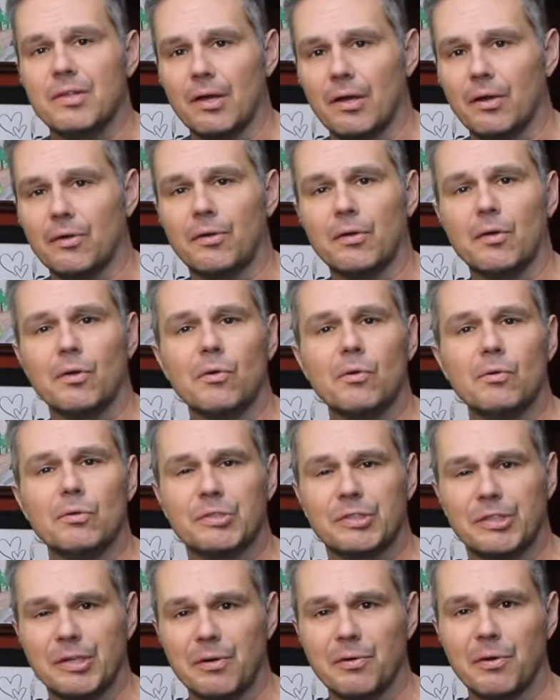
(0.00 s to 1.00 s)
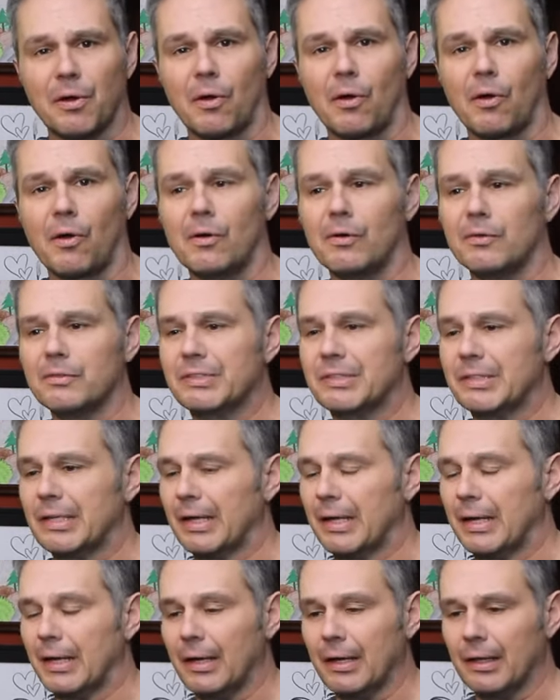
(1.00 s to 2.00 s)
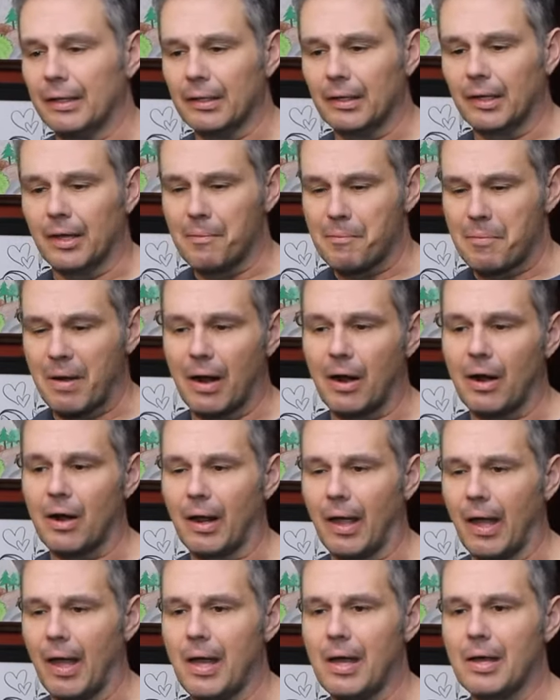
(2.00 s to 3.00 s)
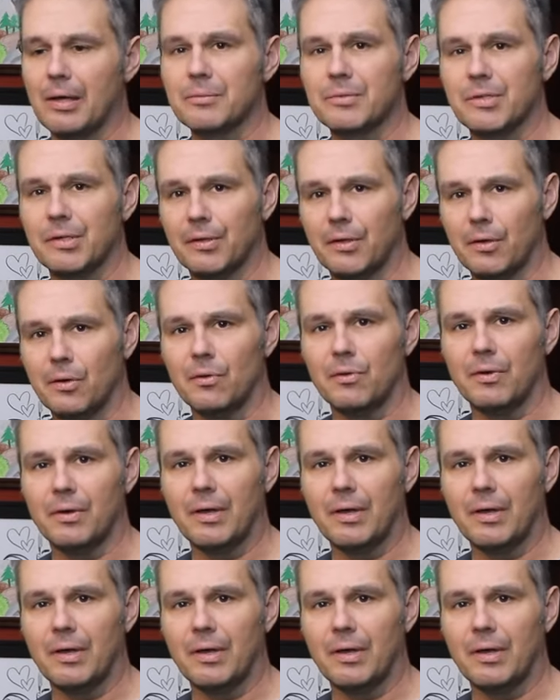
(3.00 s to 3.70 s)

They'll do shoot-offs and compare cams and do